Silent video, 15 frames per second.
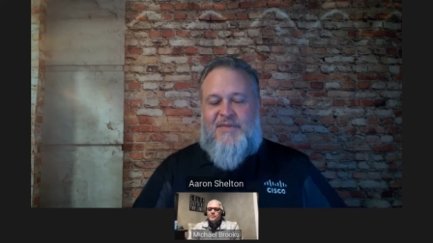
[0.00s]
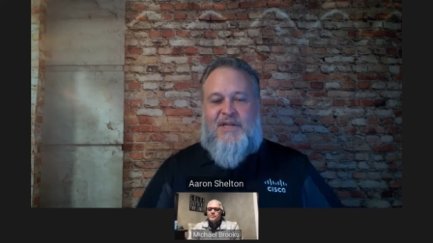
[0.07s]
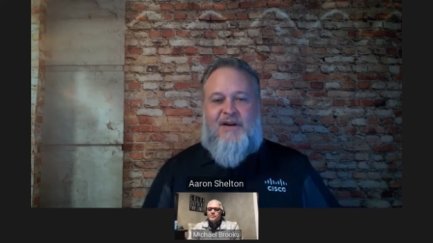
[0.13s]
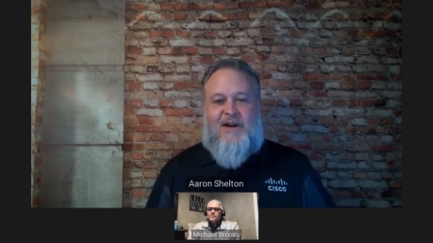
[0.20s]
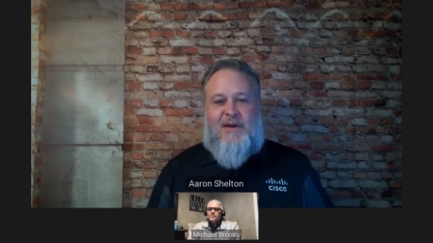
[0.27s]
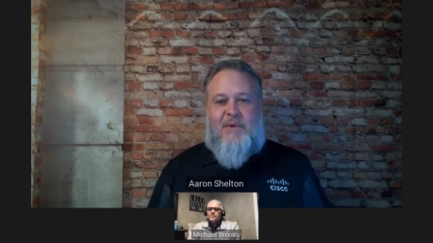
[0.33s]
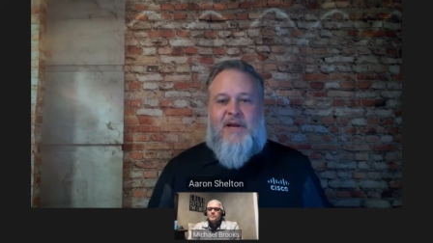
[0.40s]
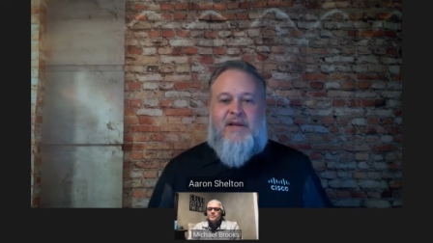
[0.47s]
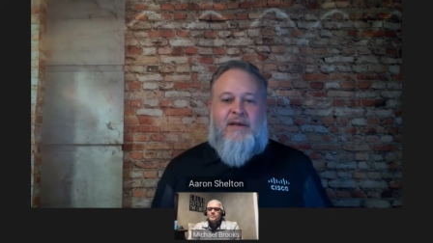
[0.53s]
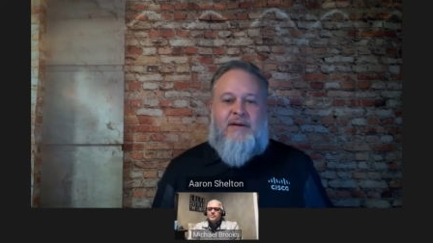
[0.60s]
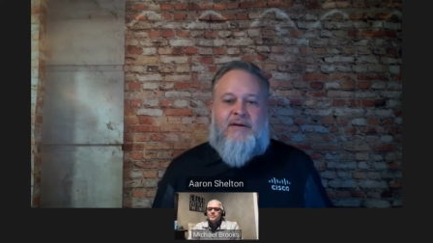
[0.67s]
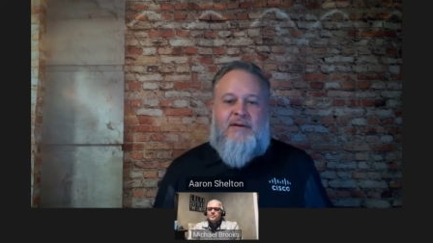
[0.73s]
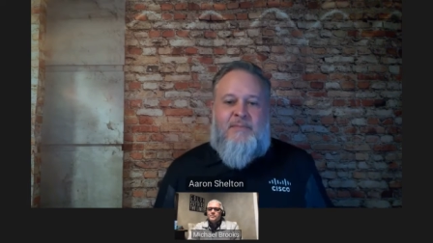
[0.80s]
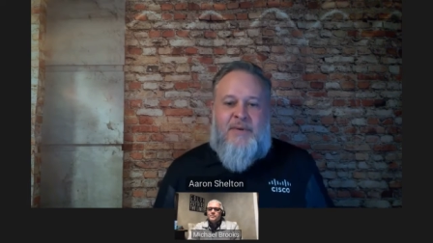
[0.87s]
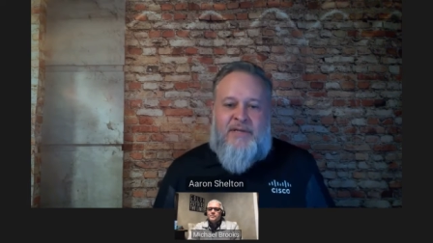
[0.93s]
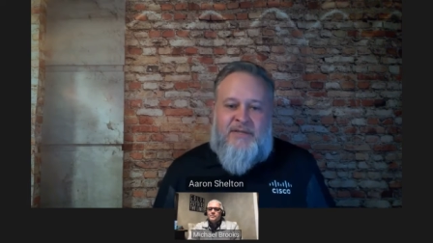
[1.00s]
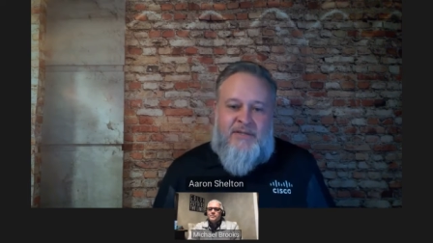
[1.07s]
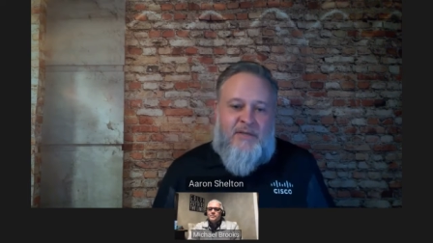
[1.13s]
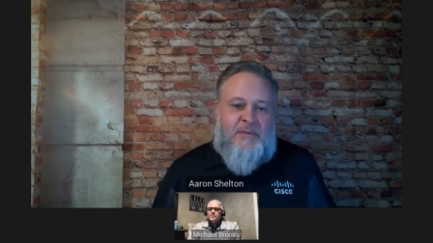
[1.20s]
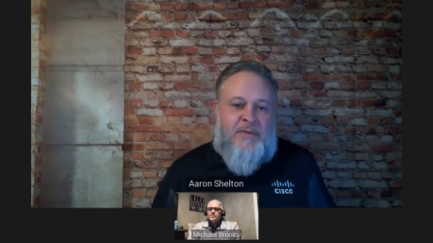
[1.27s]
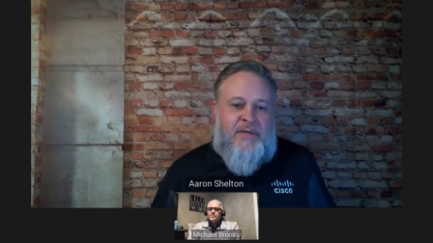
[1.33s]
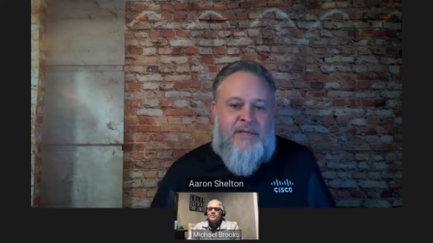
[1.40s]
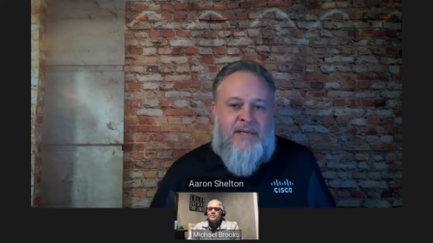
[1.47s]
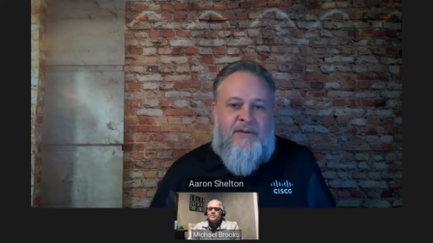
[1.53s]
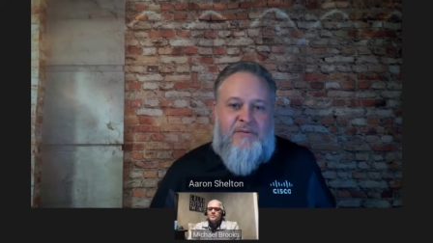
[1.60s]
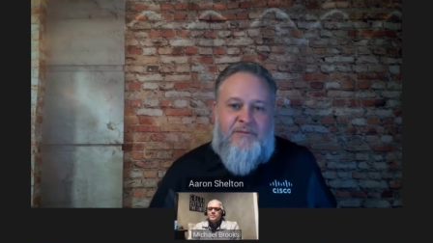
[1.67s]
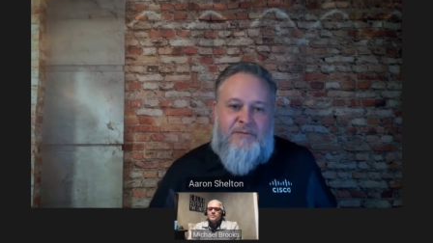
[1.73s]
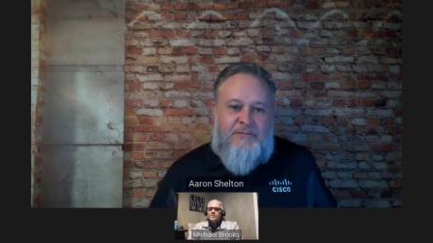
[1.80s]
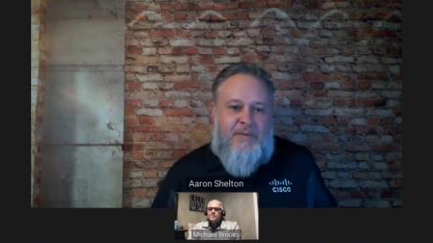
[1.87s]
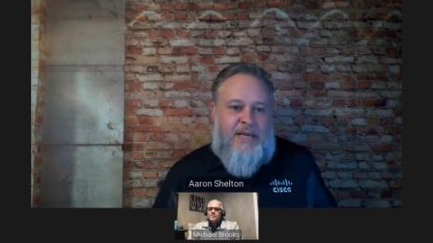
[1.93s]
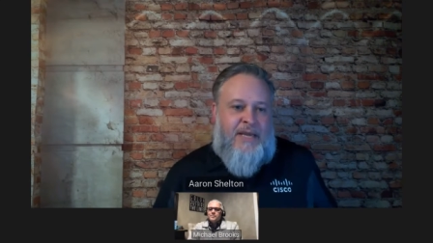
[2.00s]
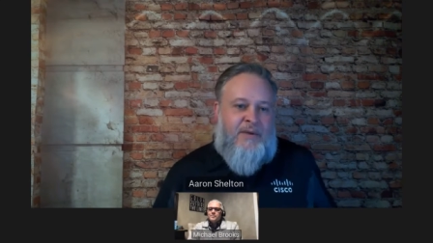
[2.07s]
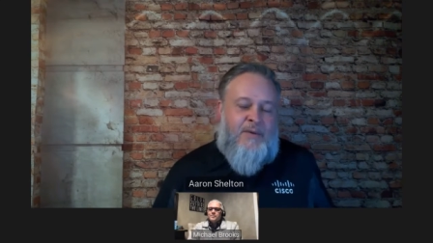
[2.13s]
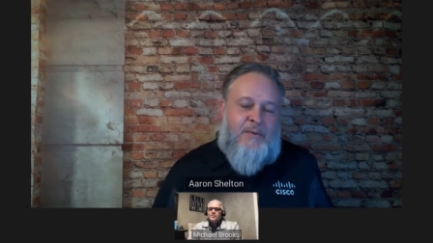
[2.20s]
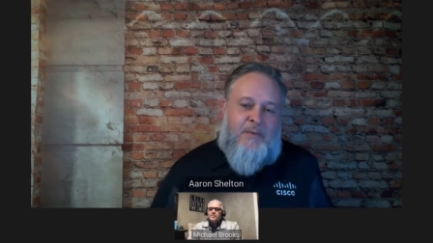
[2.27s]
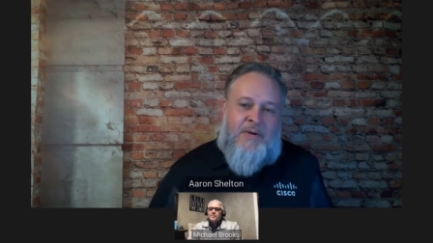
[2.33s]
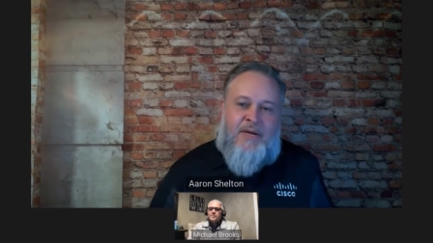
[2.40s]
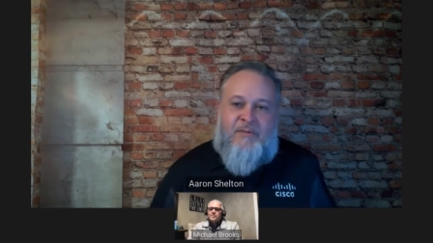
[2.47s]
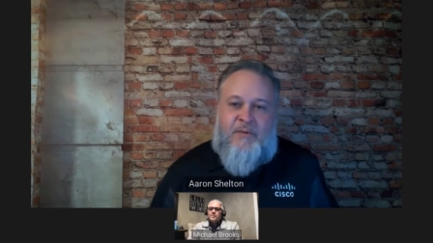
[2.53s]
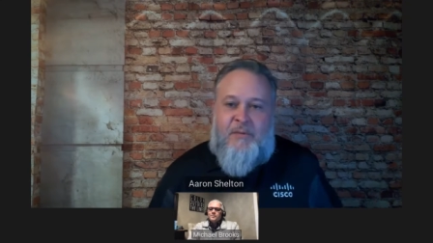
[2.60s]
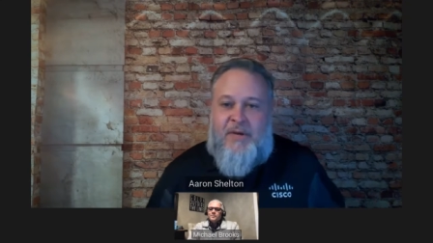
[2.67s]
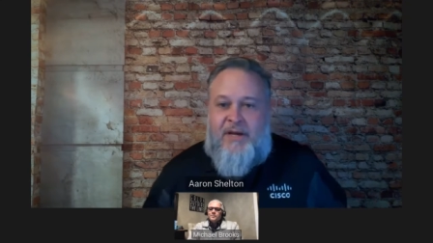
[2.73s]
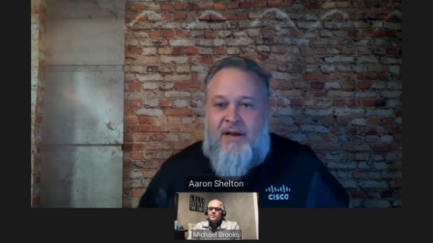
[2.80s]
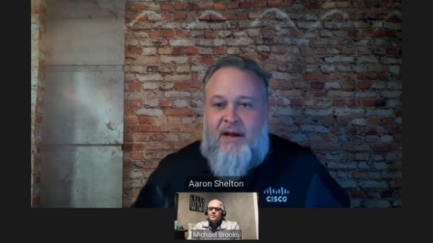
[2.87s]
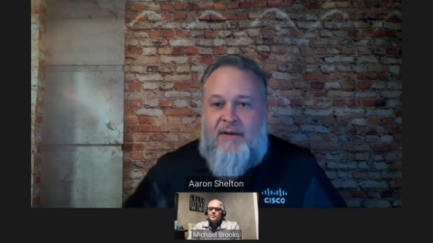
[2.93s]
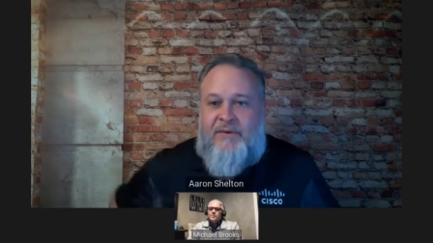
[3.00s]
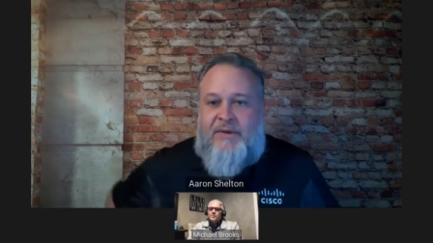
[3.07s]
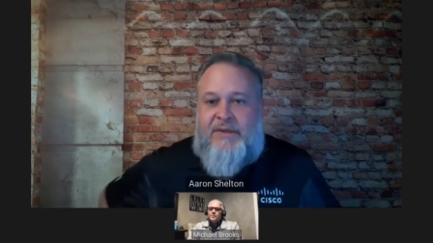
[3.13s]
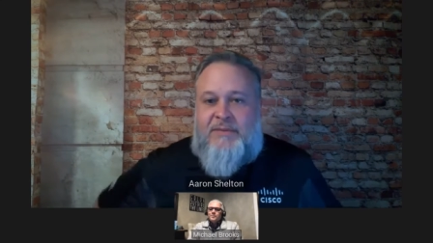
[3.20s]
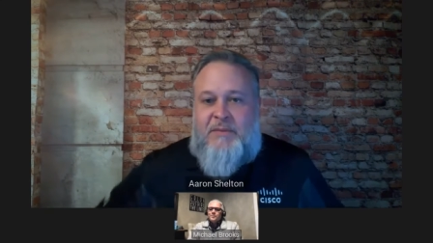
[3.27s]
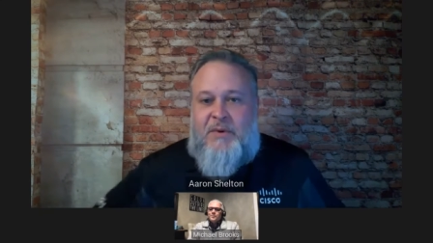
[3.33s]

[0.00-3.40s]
All right, Mike, I don't know about you, but I love making whipped cream for my coffee in the